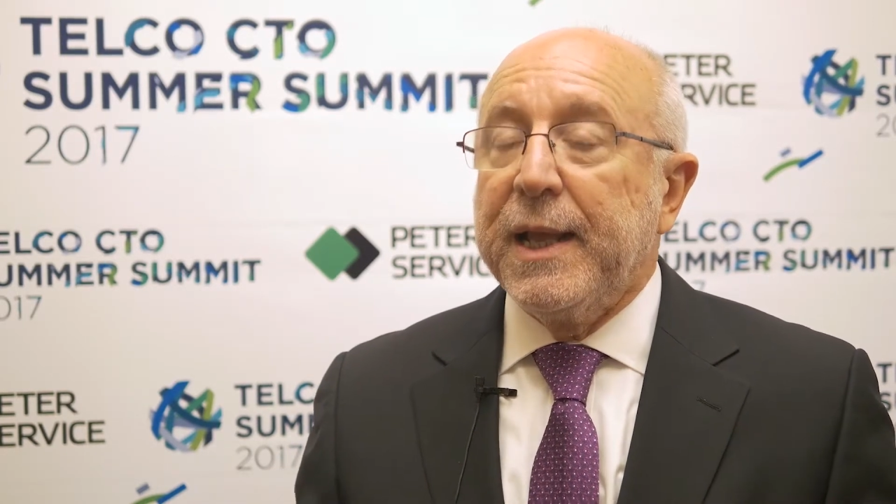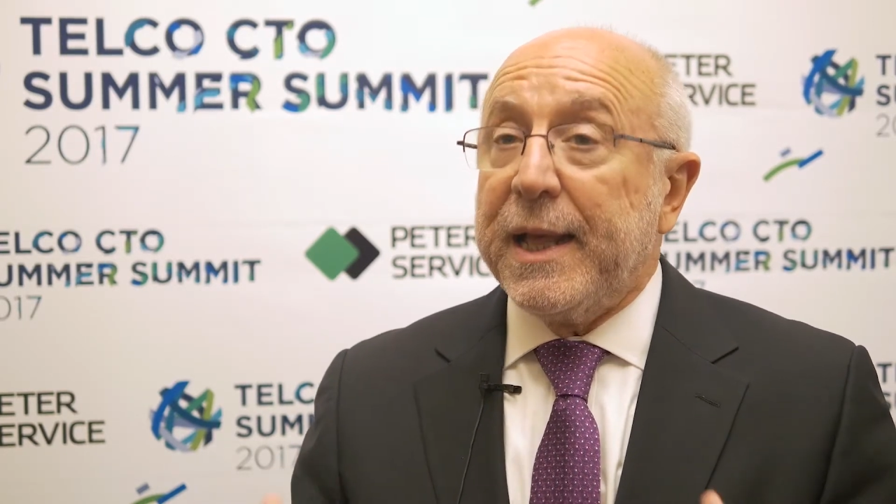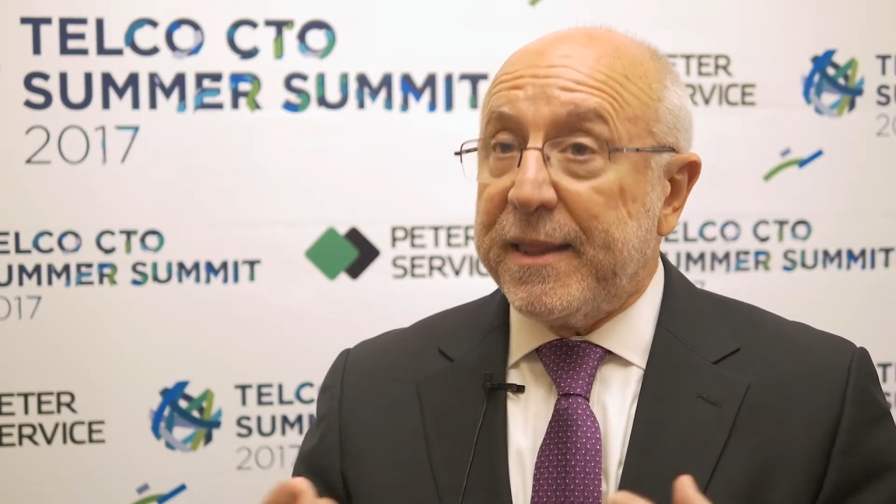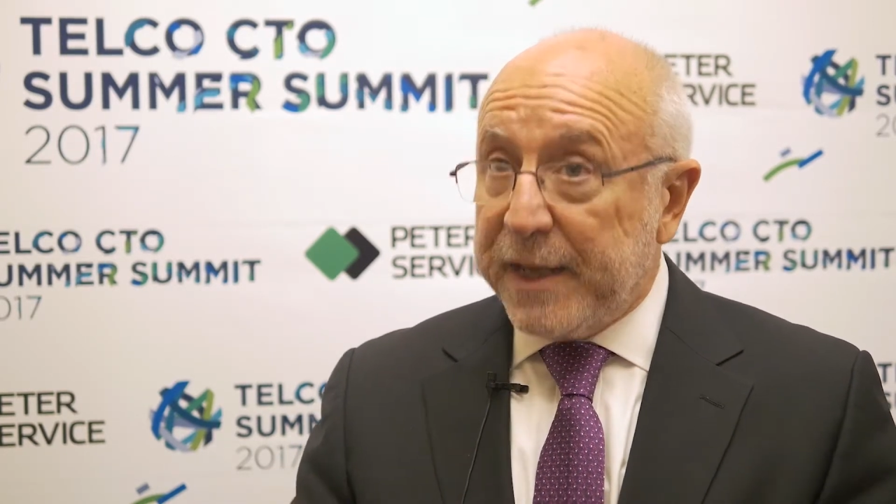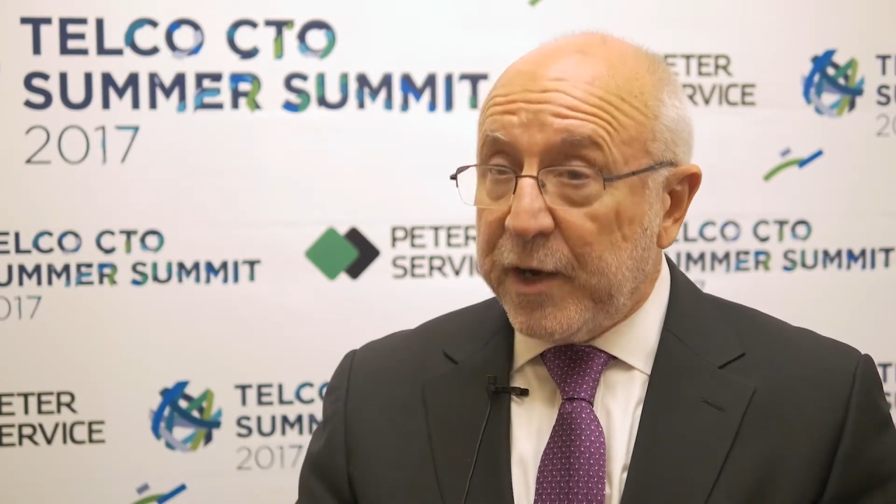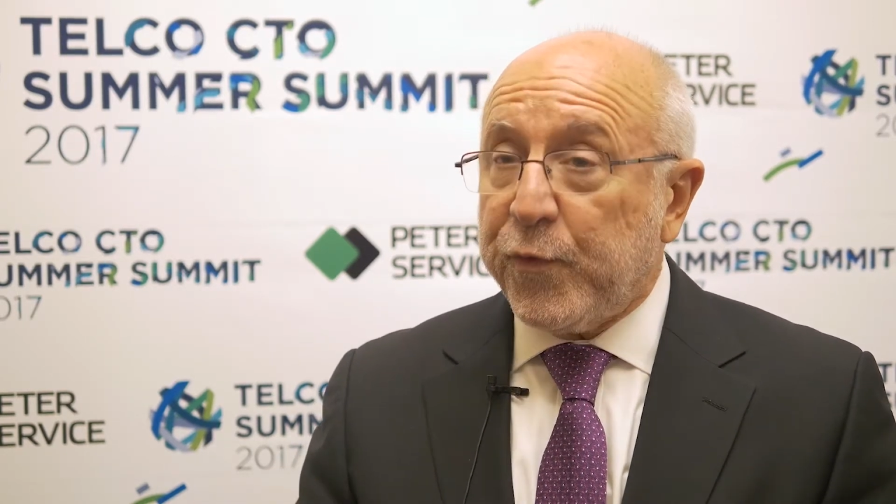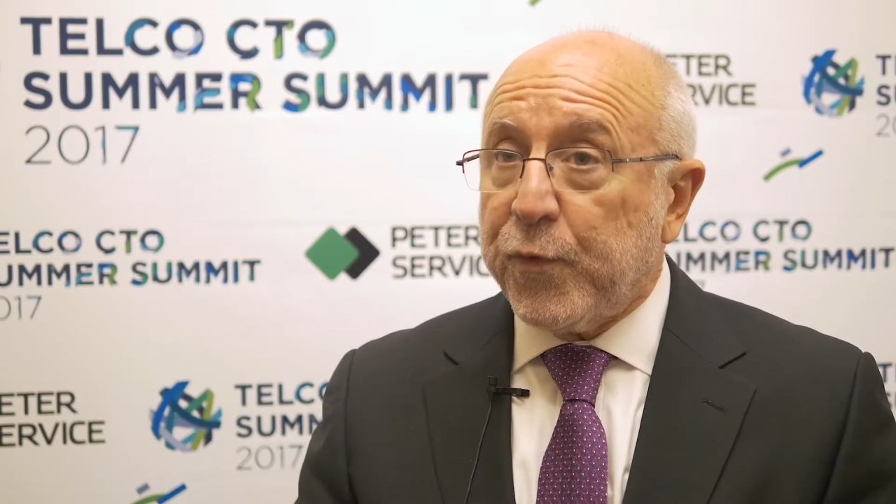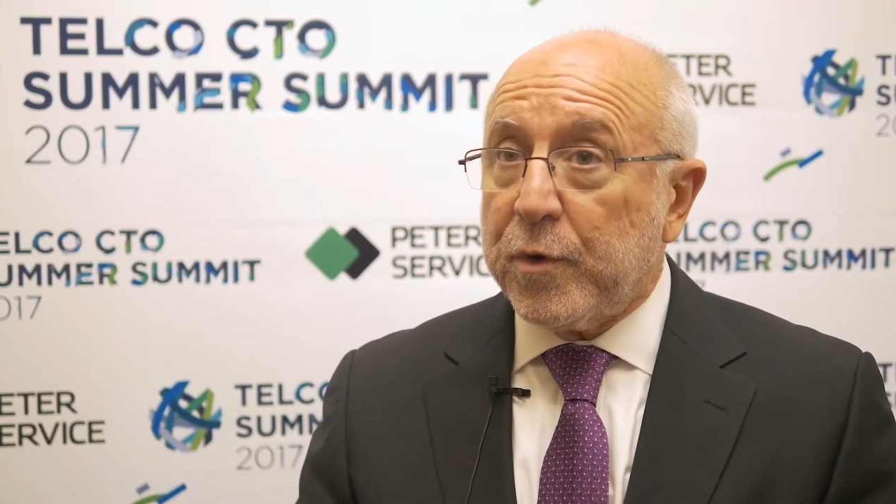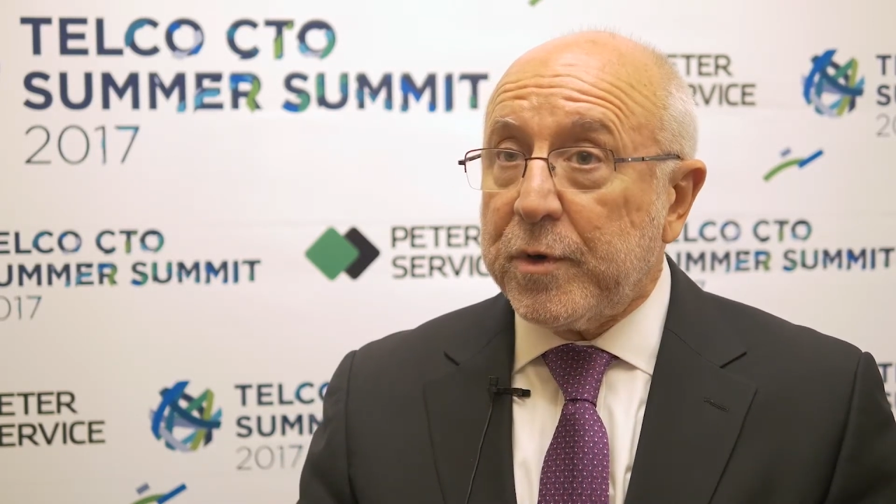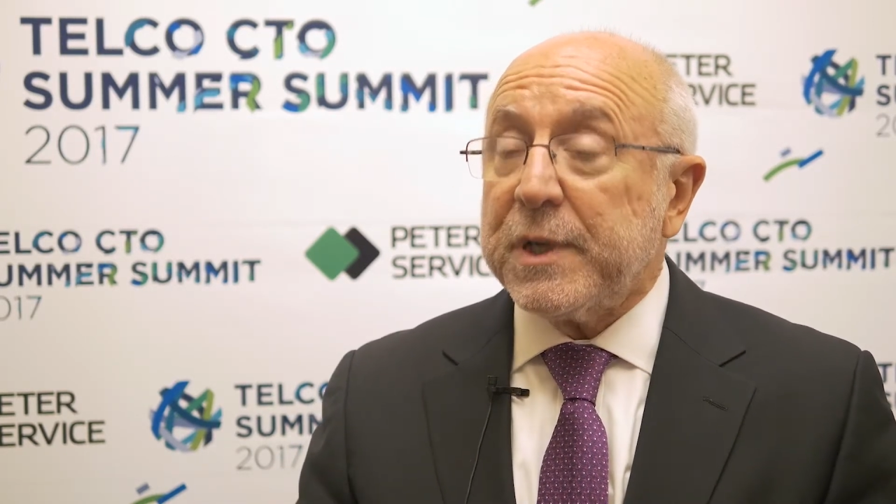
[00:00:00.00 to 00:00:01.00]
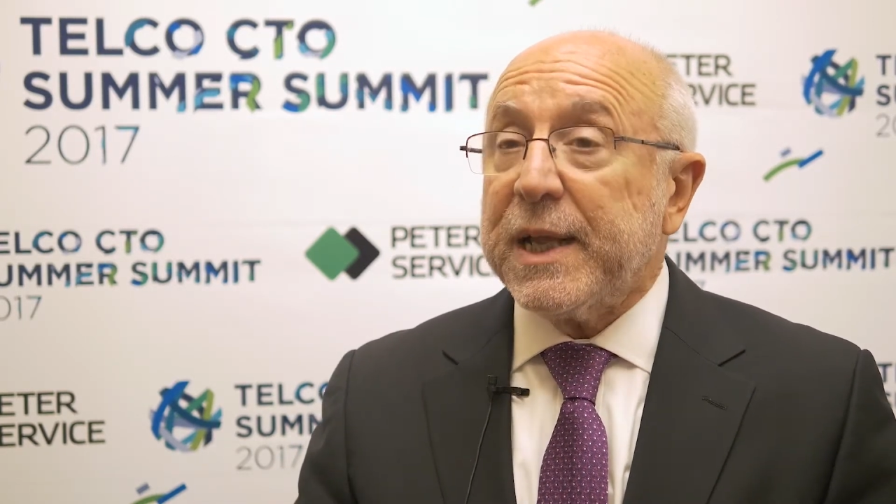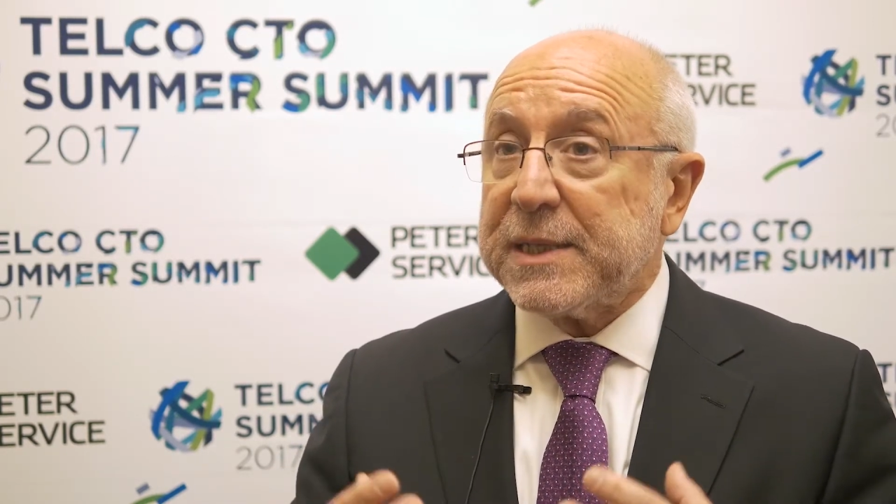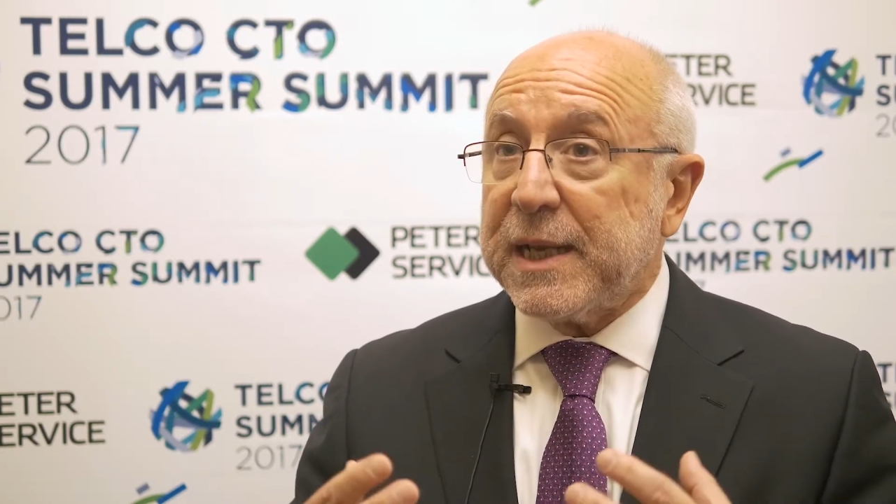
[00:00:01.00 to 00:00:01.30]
And therefore, as